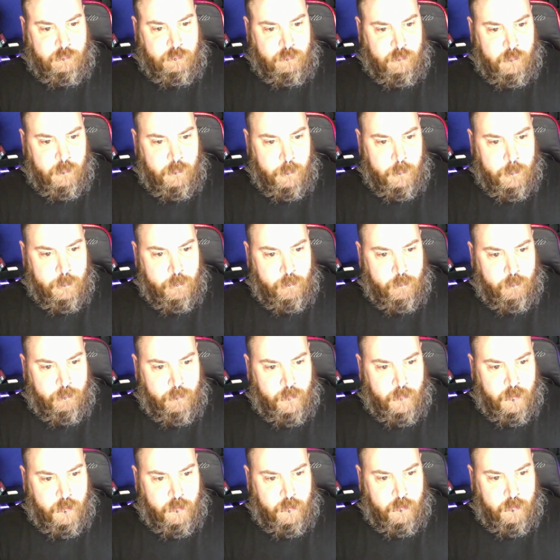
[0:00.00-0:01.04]

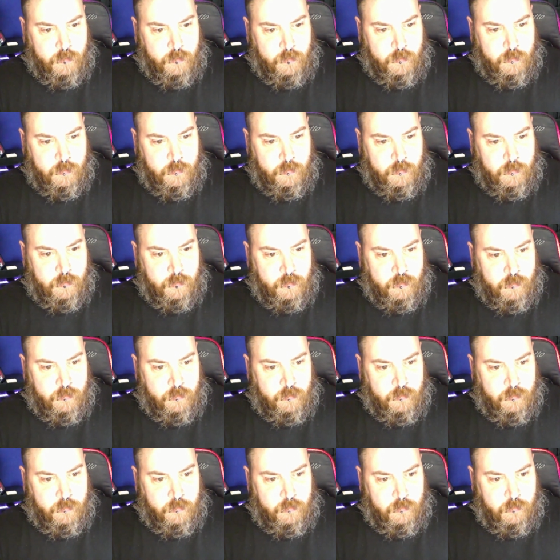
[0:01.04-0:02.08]

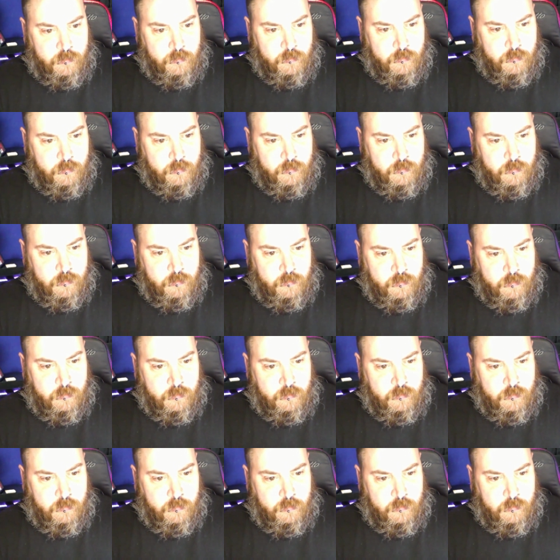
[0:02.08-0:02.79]
Nobody speaks.